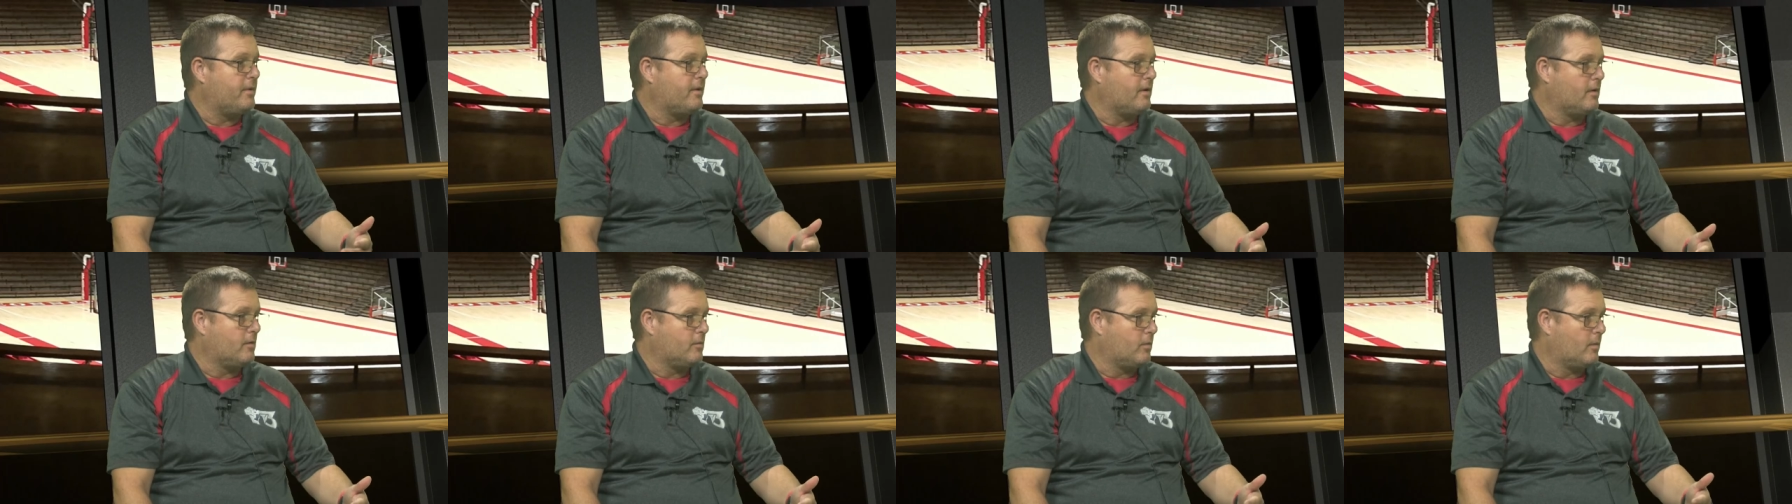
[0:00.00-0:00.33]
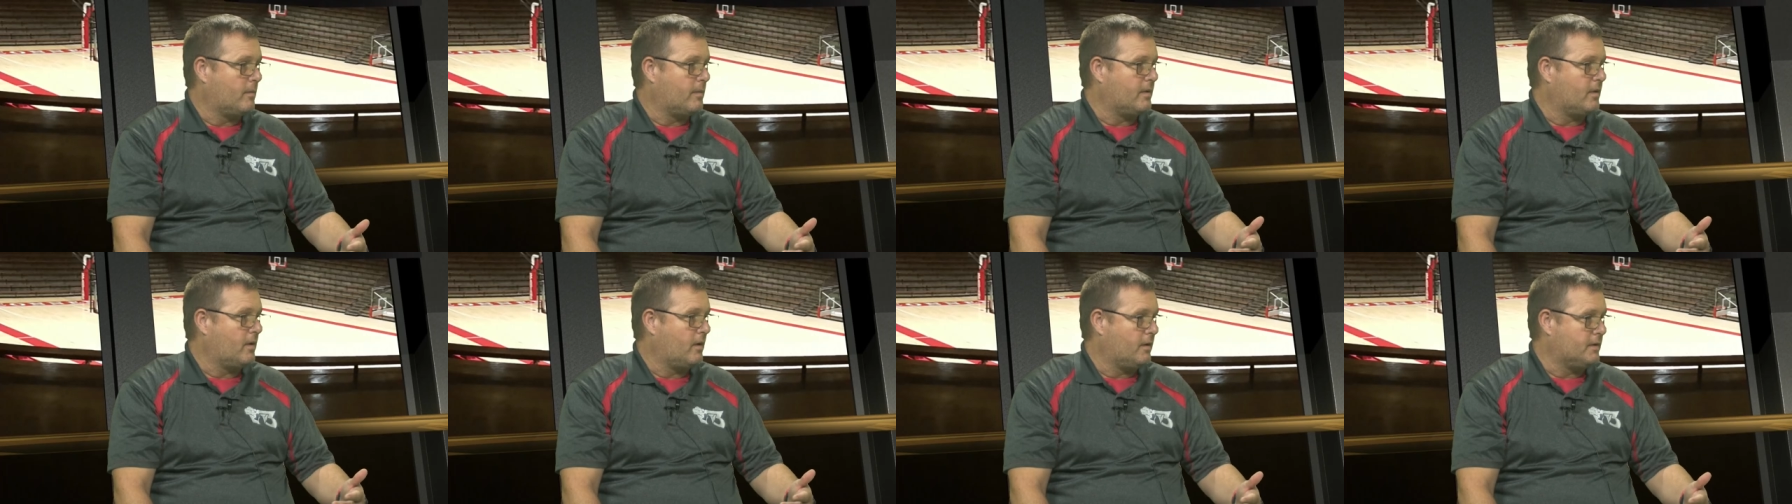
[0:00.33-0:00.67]
period where
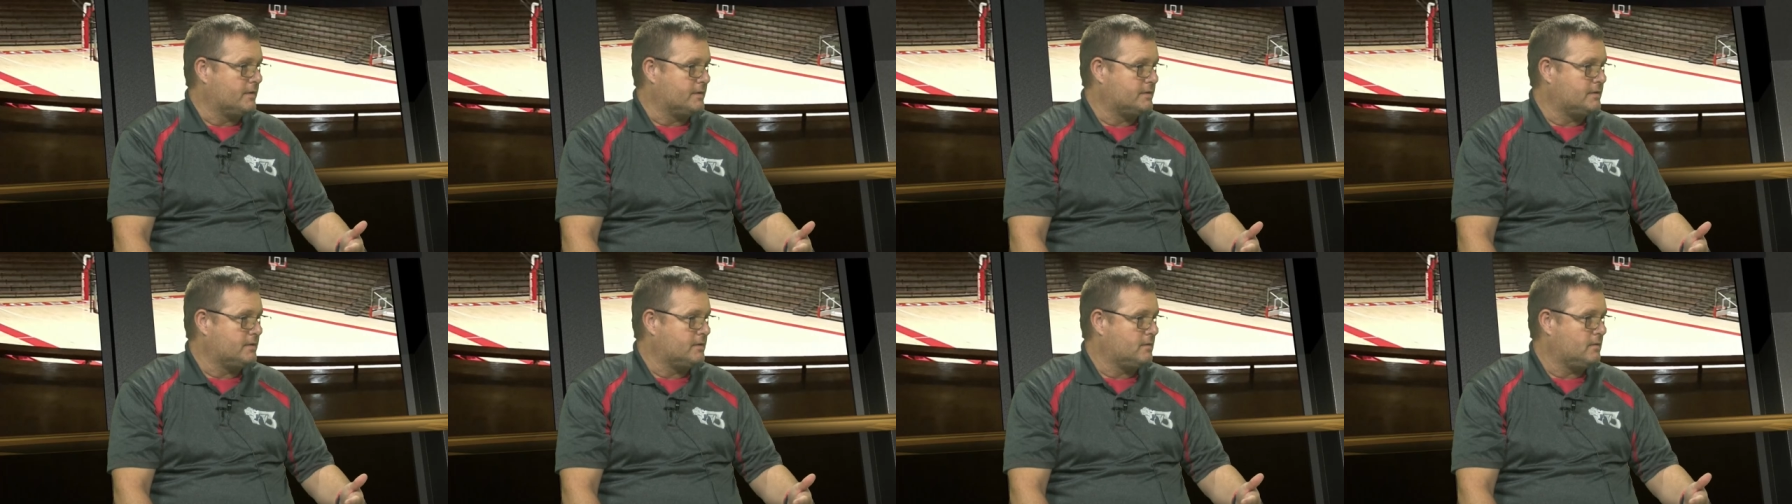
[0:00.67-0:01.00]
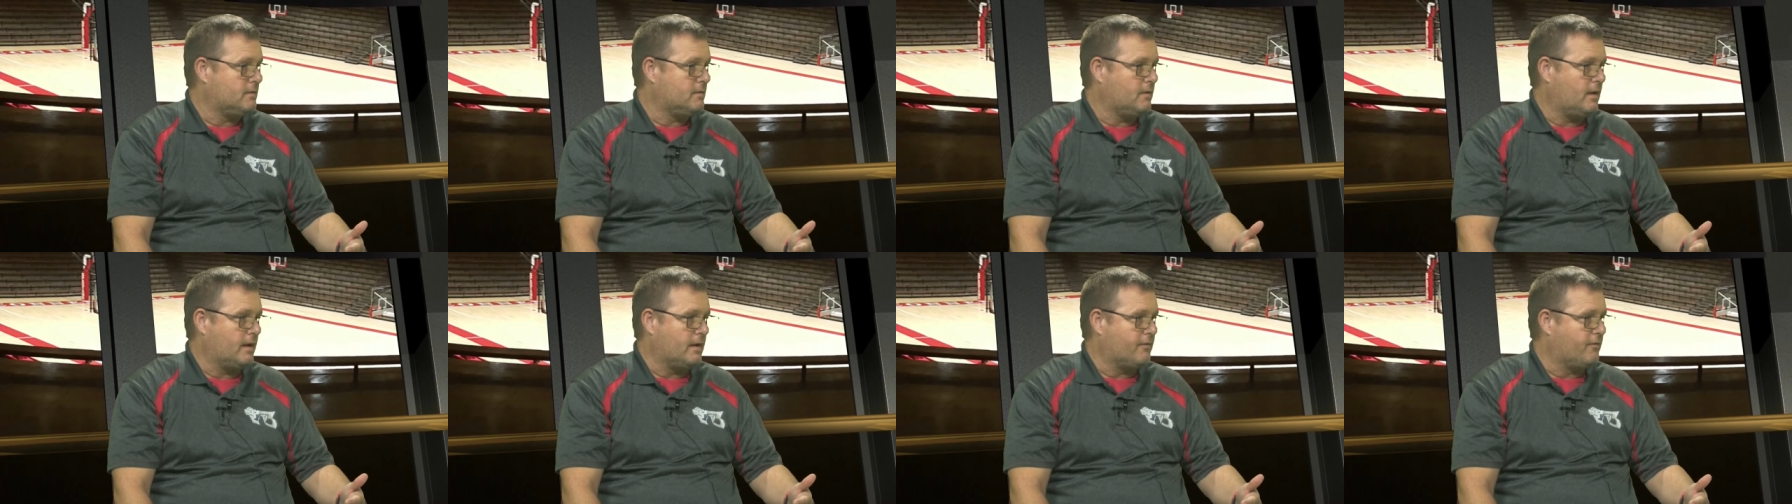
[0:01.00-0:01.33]
we lost
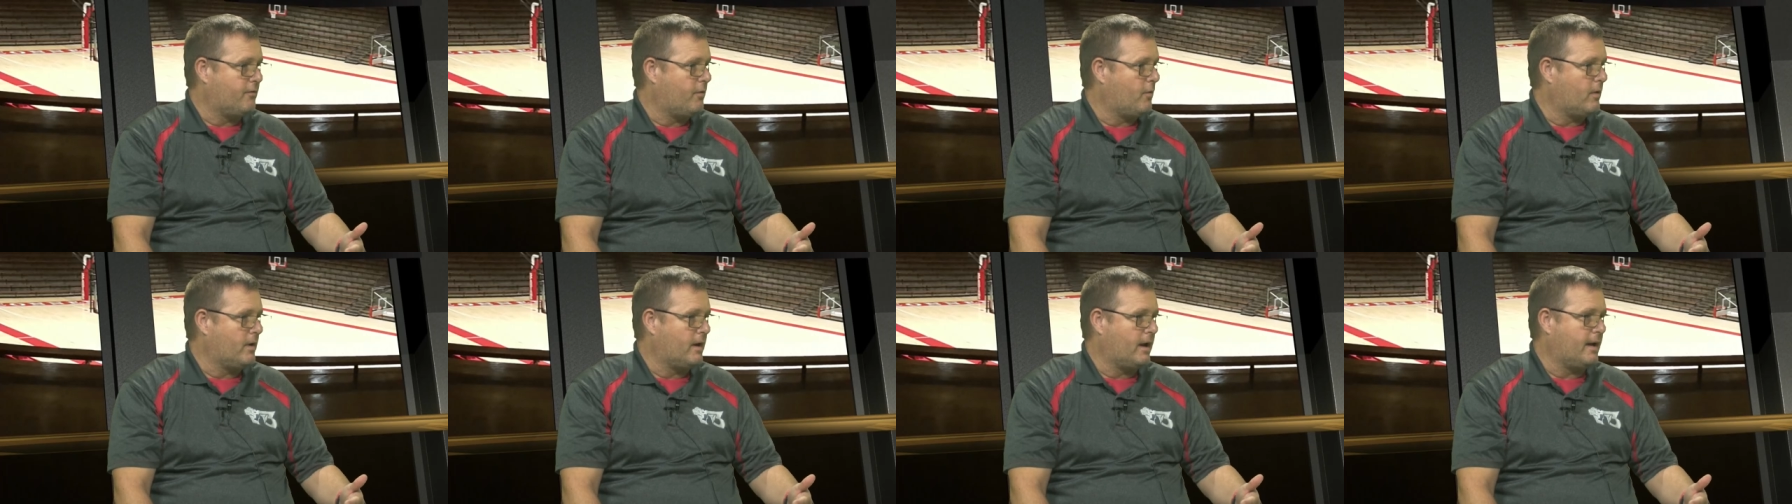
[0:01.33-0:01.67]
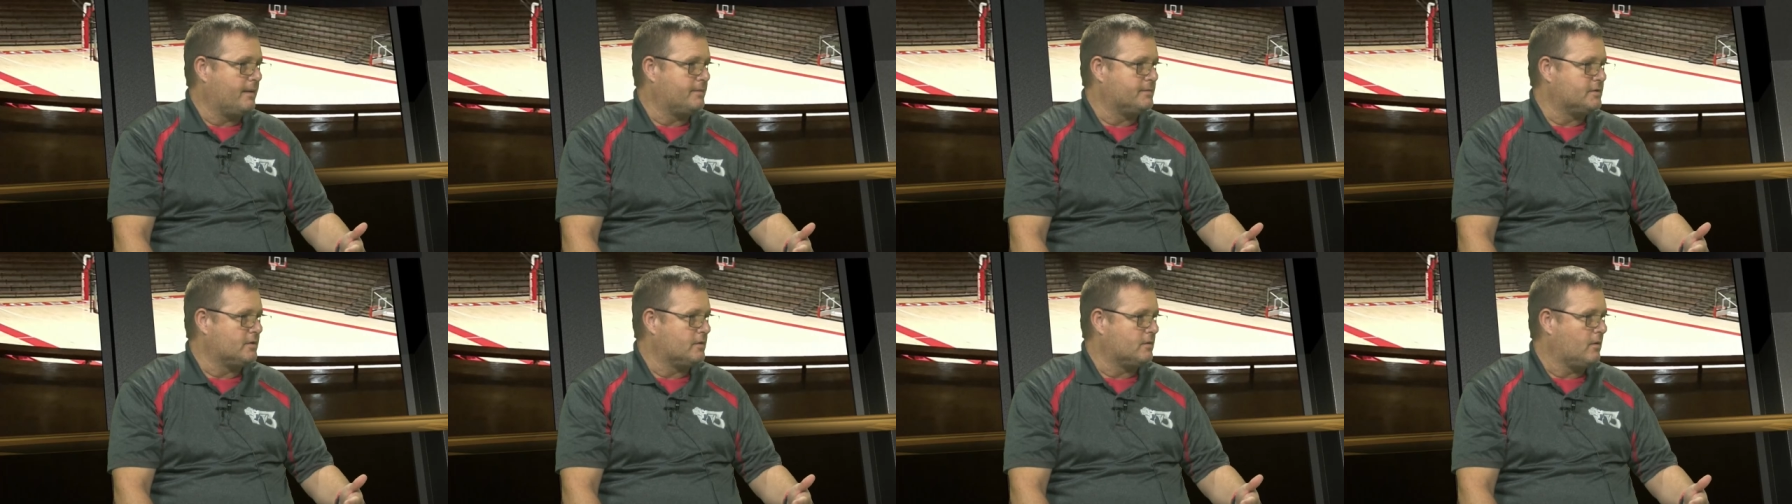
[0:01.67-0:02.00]
like four
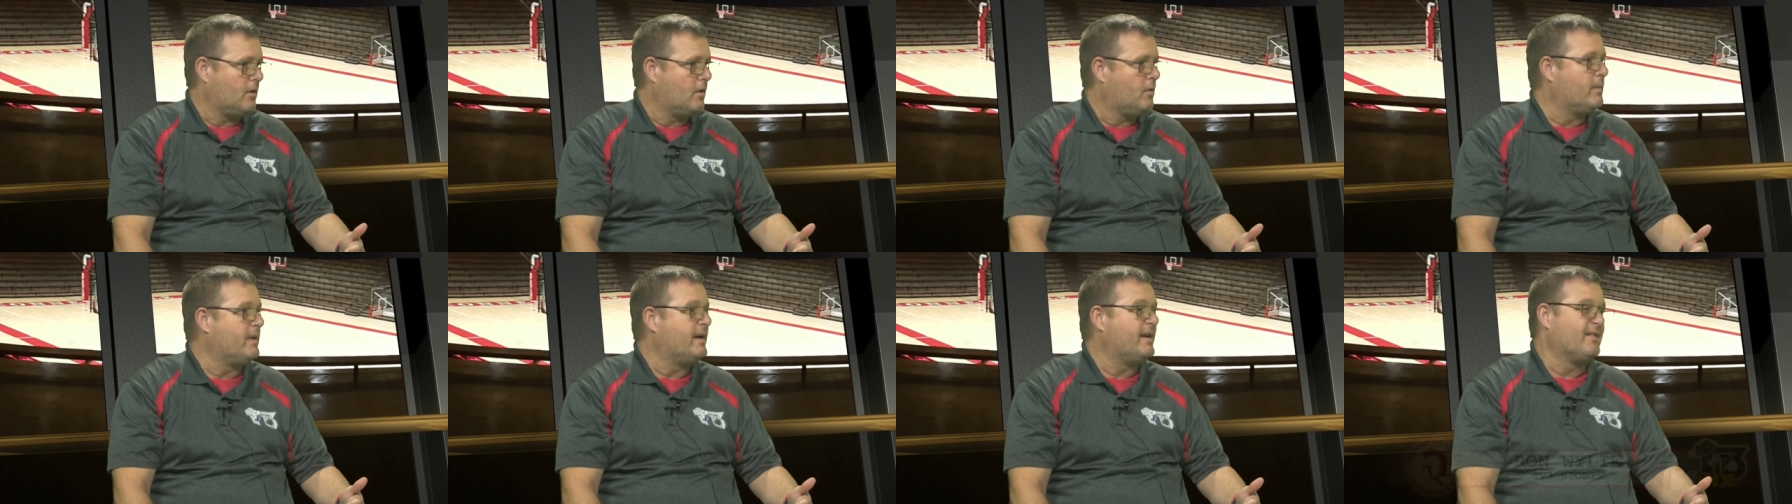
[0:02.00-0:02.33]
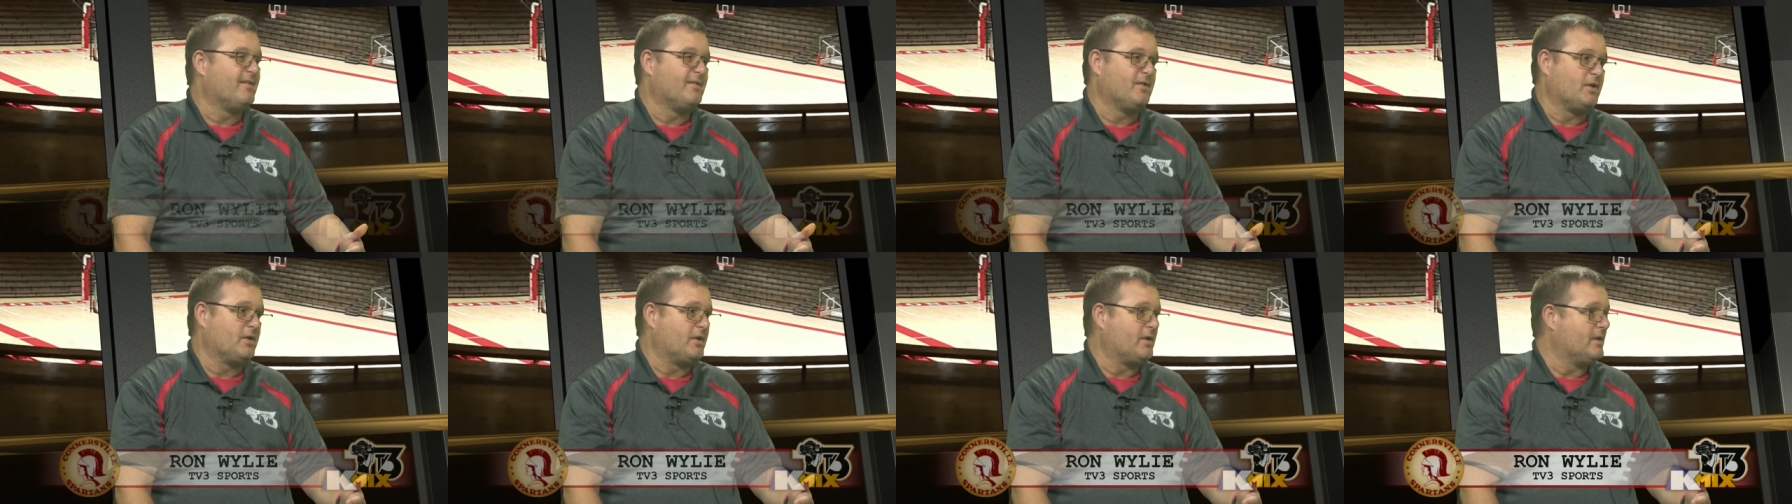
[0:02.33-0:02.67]
games in a row. and We
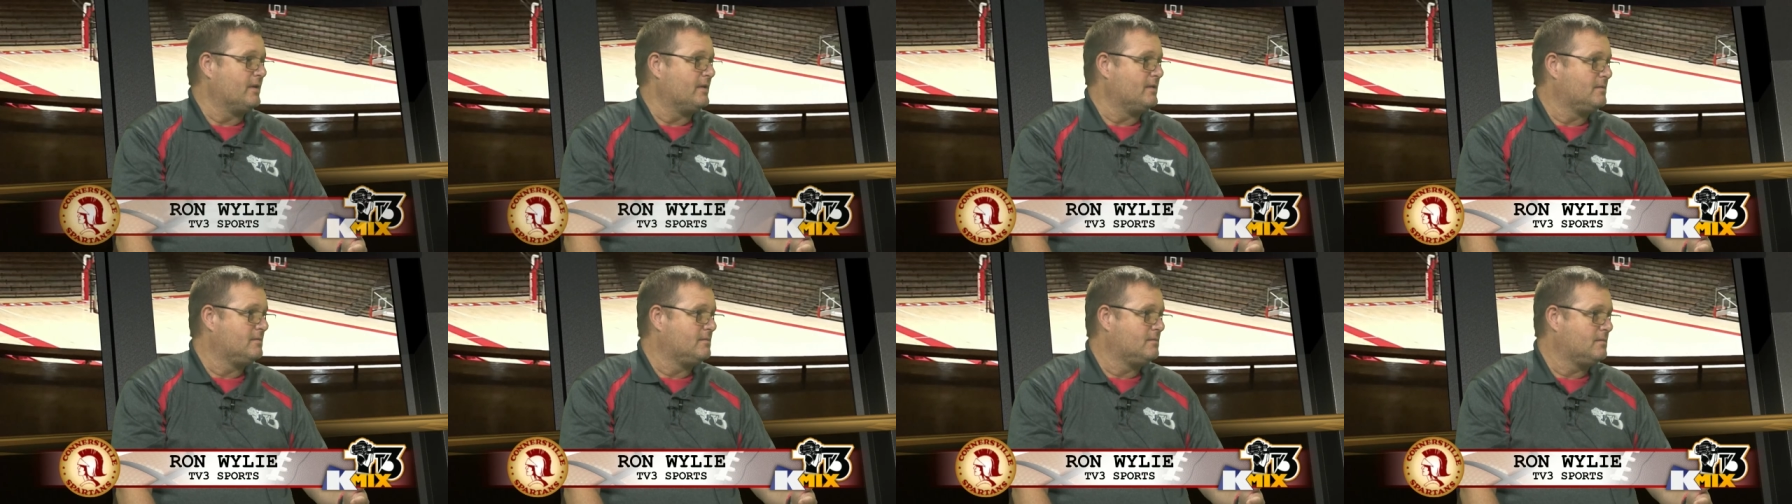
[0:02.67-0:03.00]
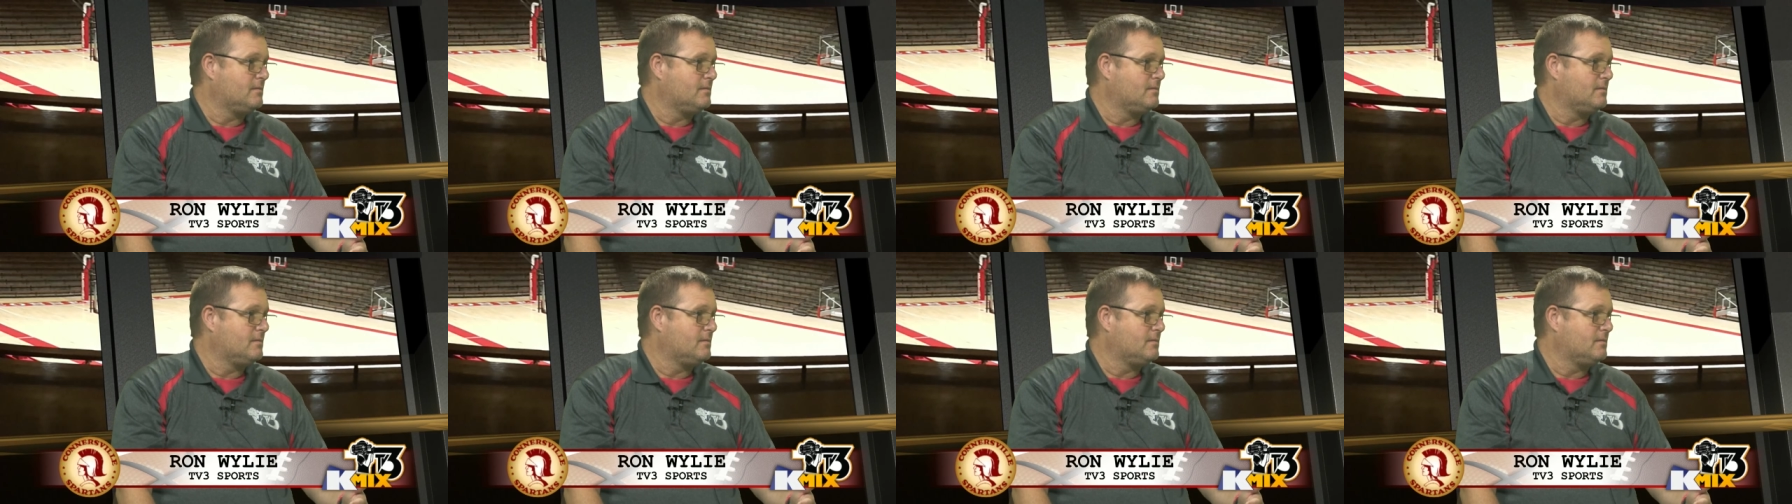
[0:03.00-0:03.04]
didn't look good.